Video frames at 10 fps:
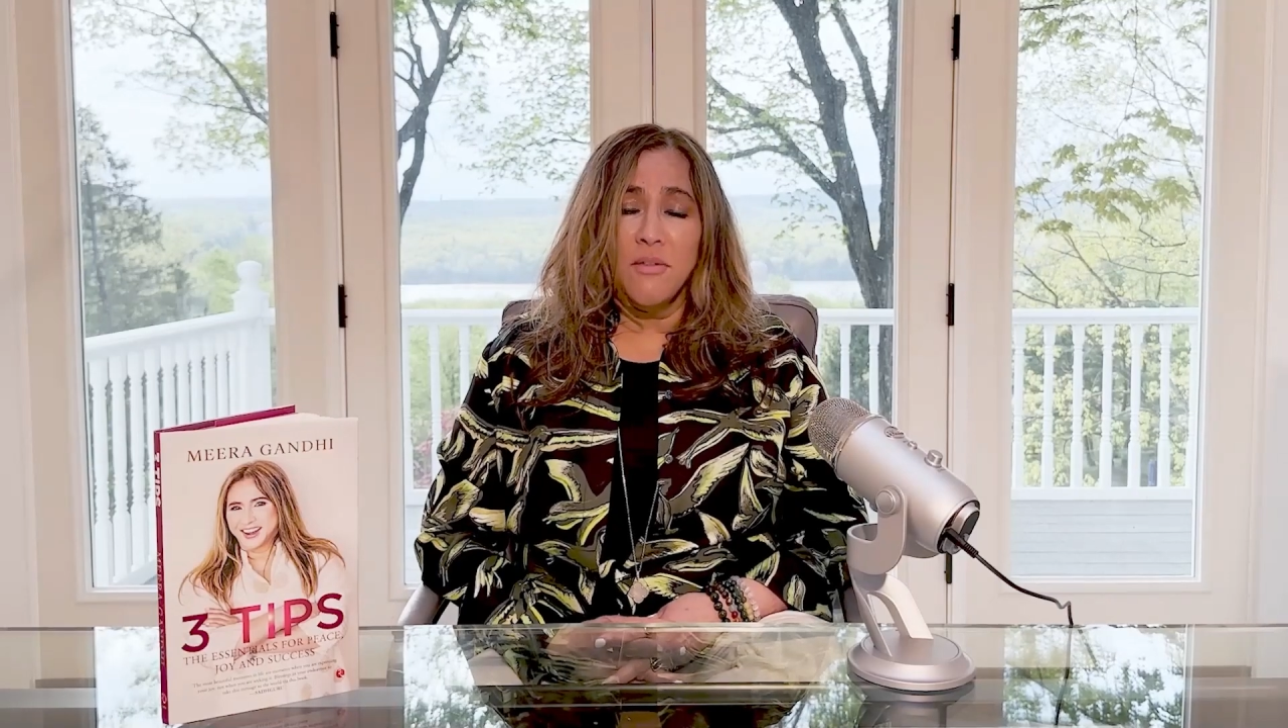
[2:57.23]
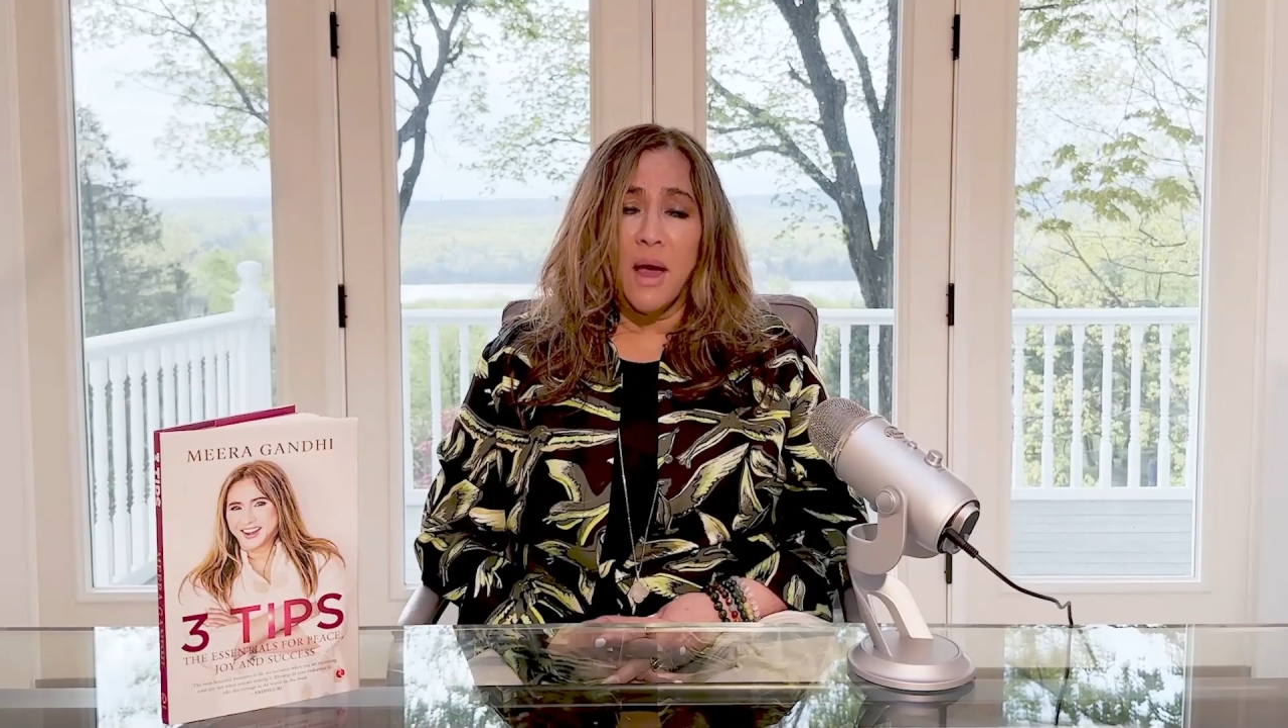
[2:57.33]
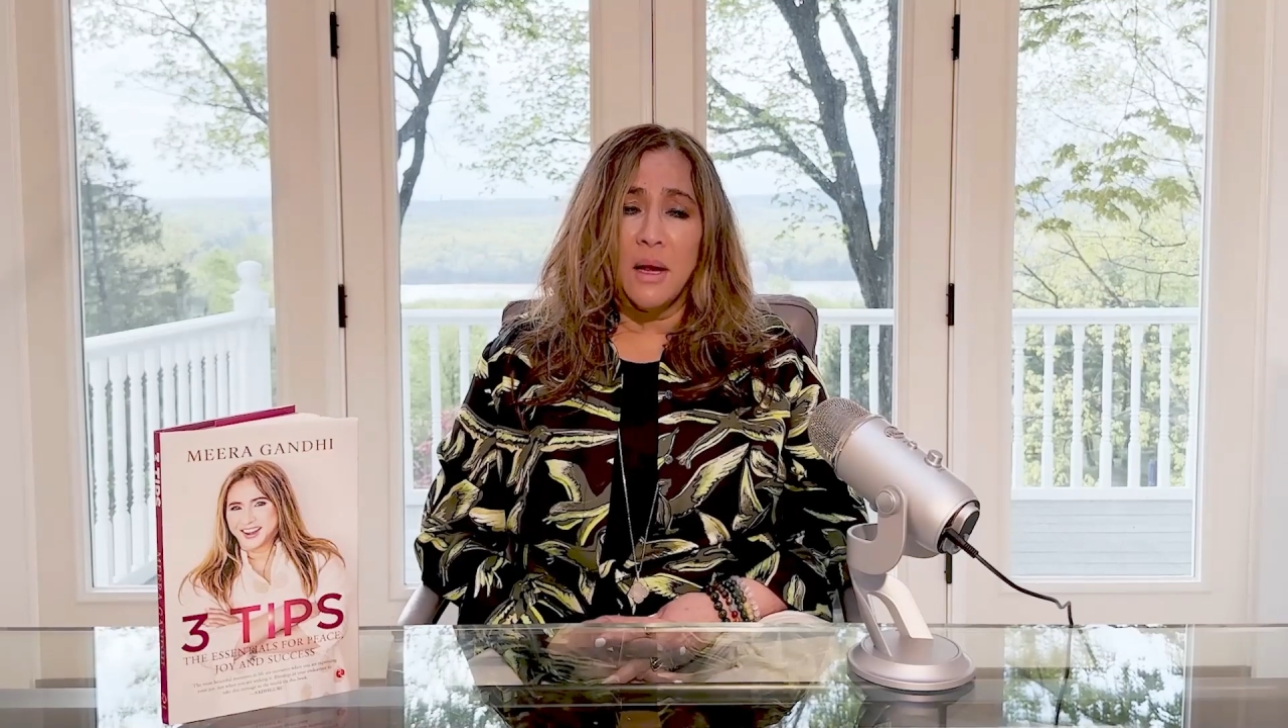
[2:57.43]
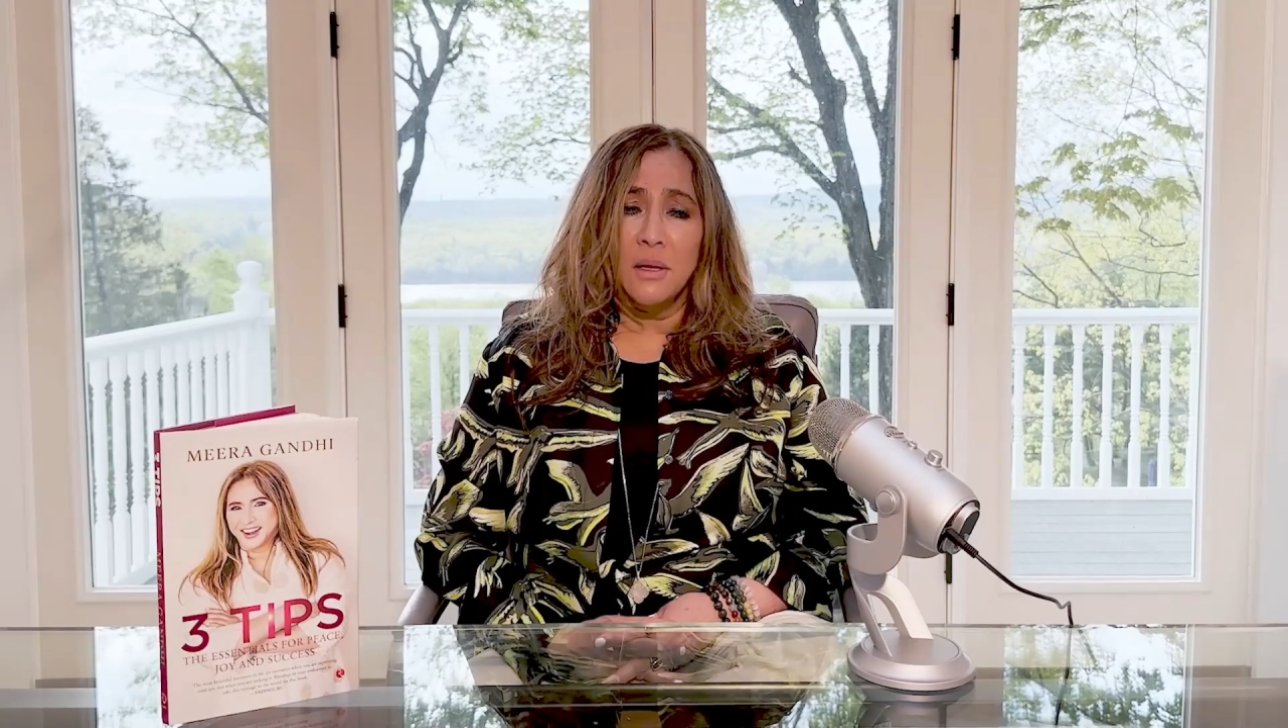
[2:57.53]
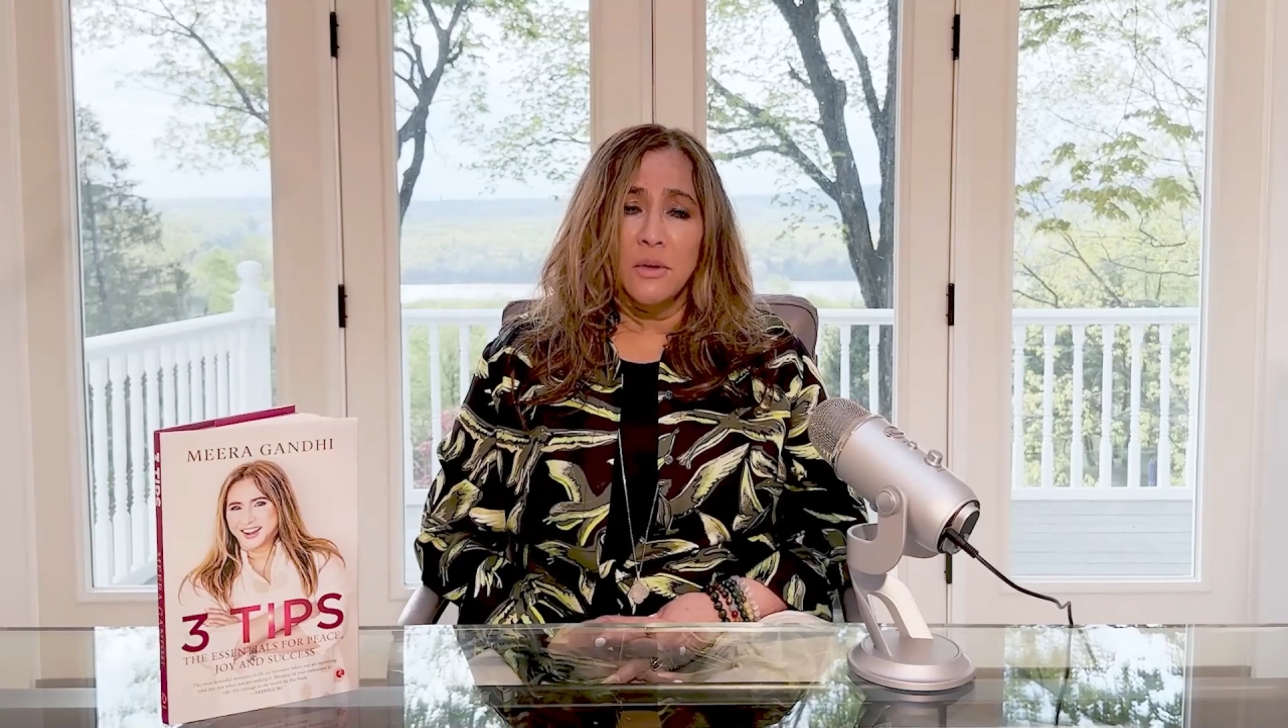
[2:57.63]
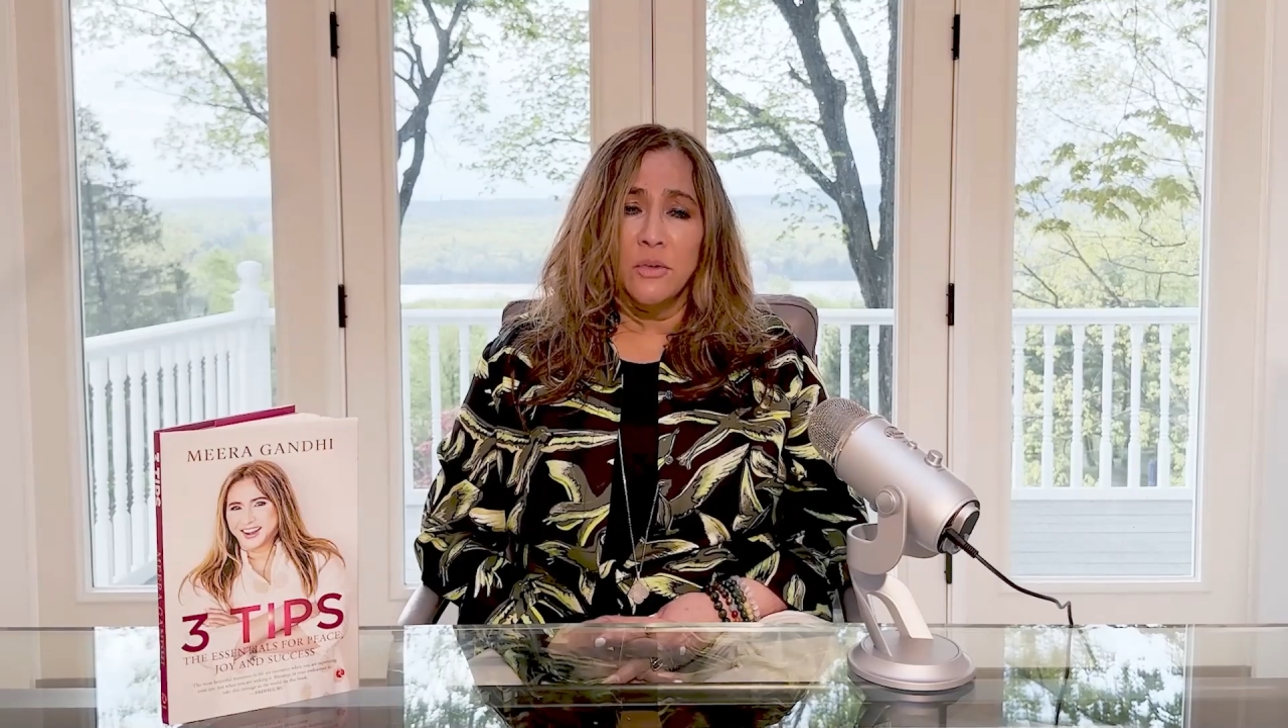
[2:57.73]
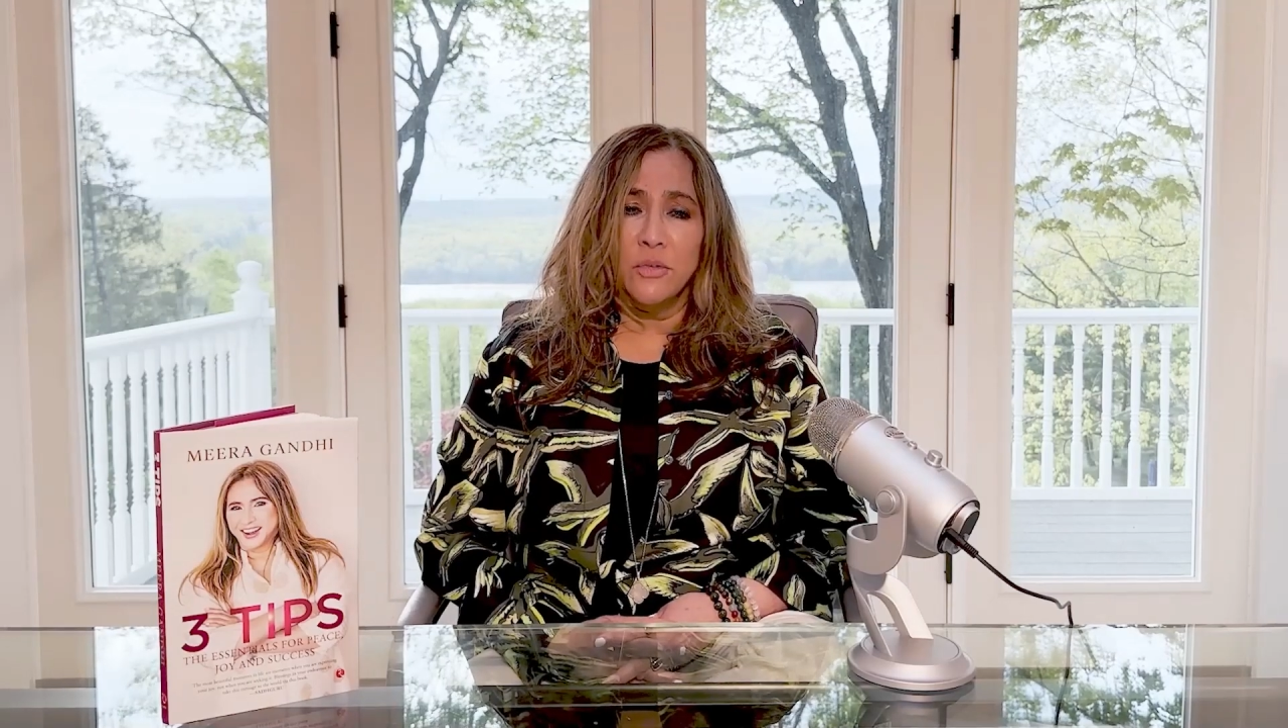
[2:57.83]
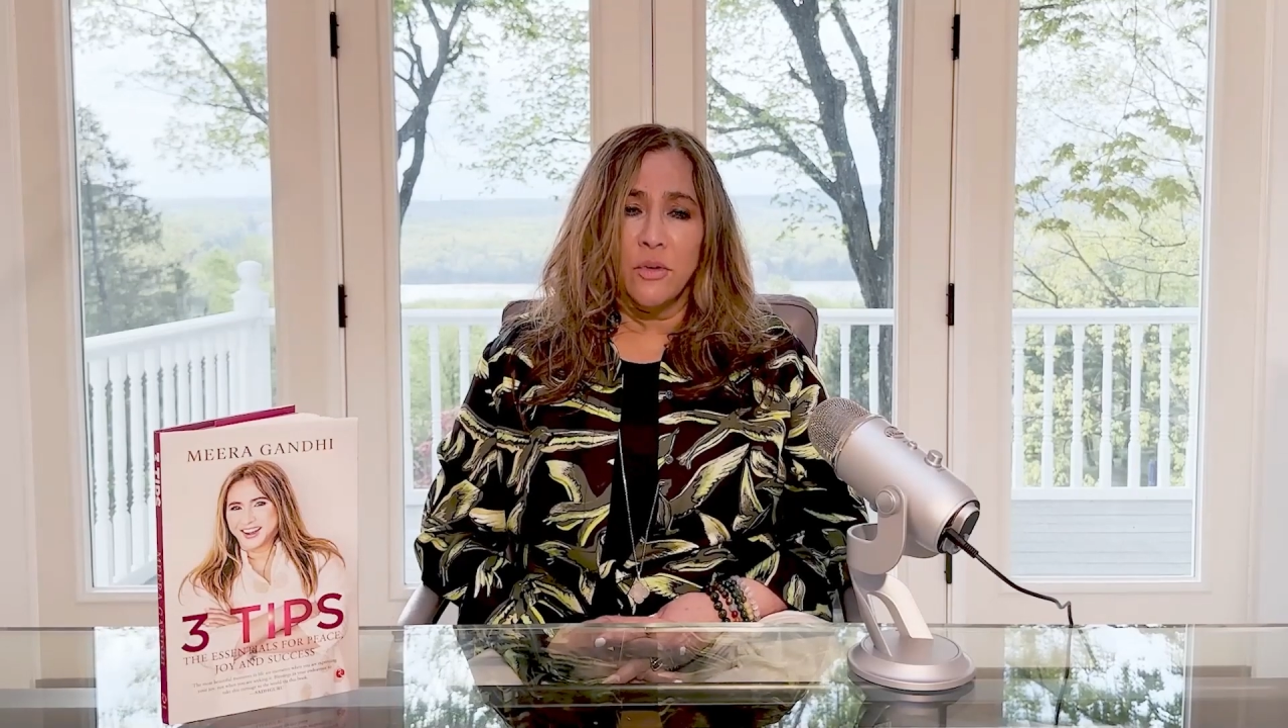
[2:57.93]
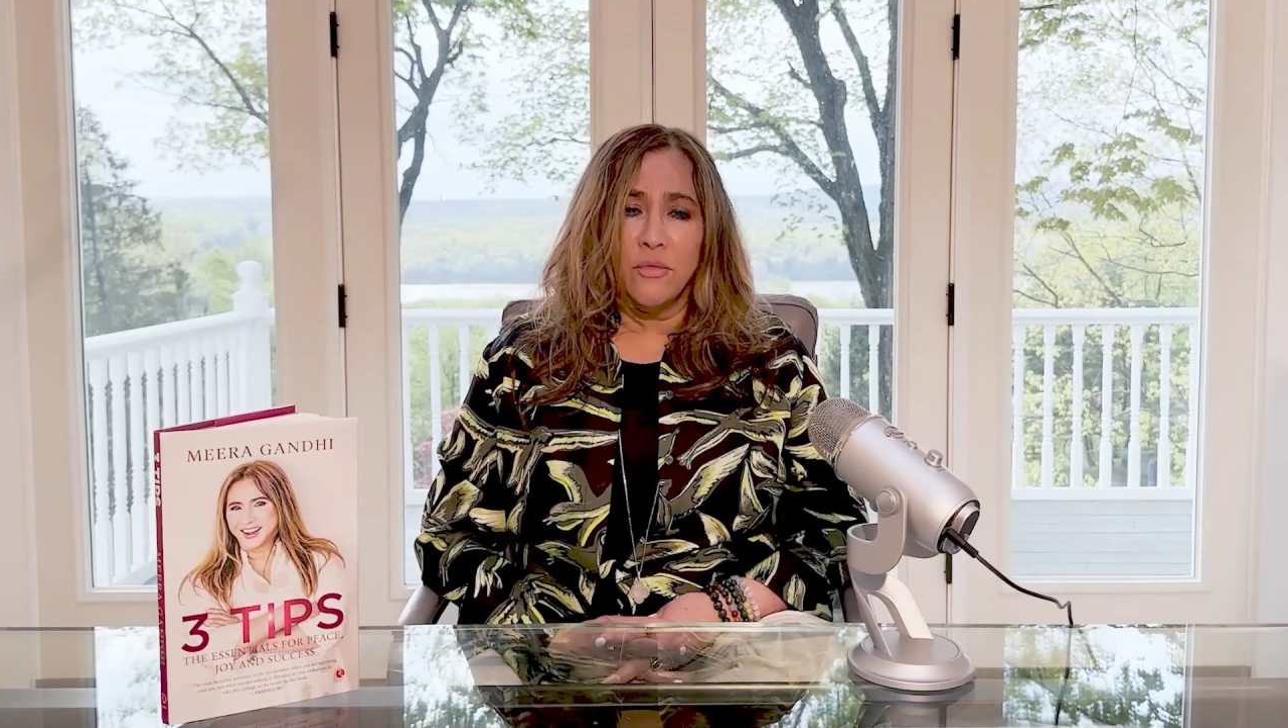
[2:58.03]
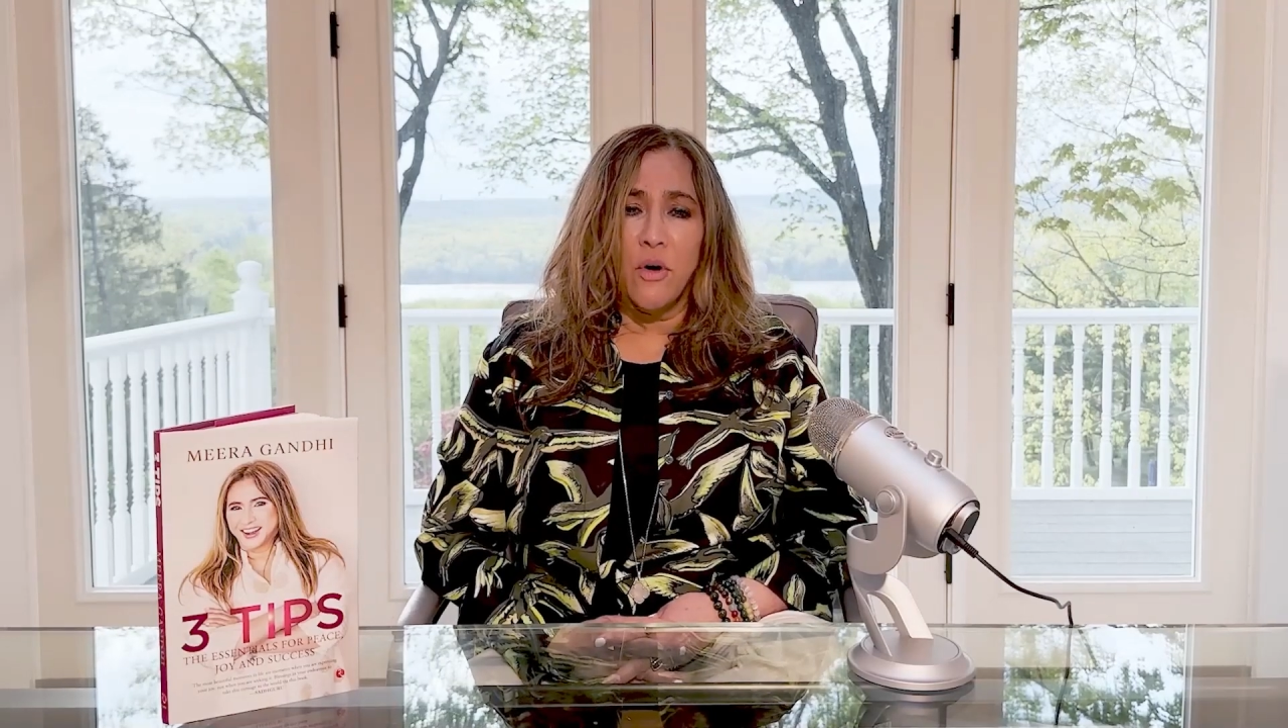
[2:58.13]

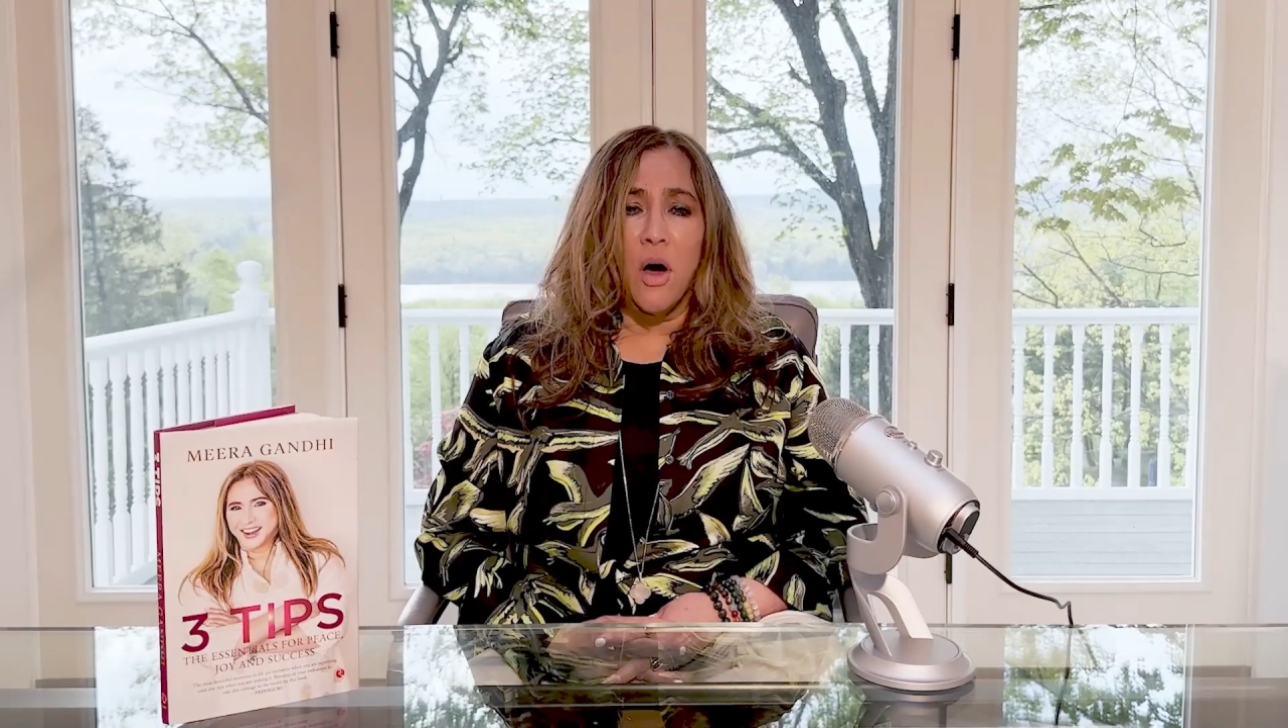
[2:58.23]
values of